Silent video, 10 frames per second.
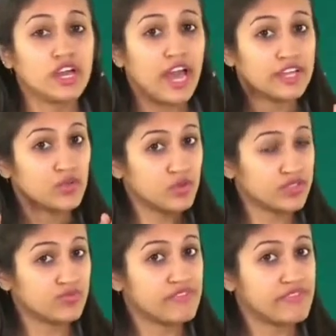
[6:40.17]
And
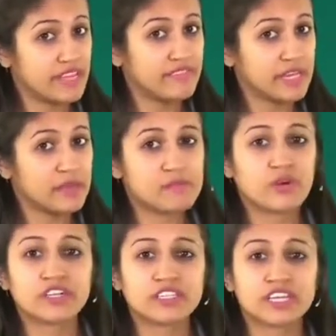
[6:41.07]
notice one very, very
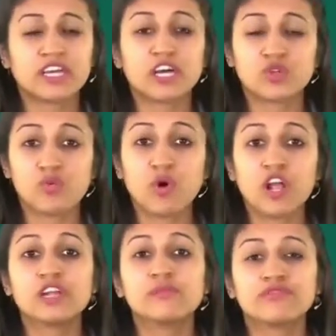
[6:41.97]
important thing here. The
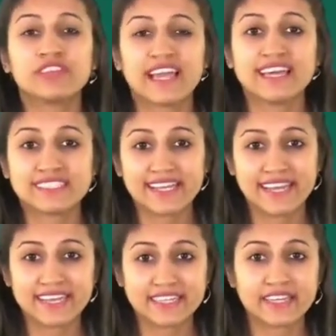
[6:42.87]
volume of the gas
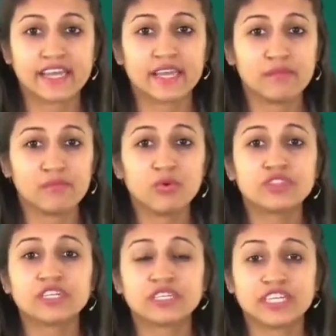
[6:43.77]
collected in
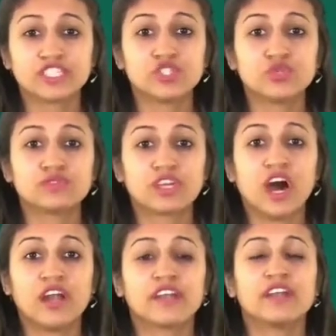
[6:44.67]
both the test tubes
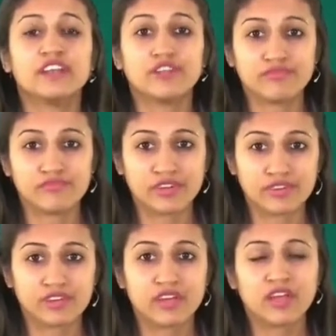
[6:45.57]
are different.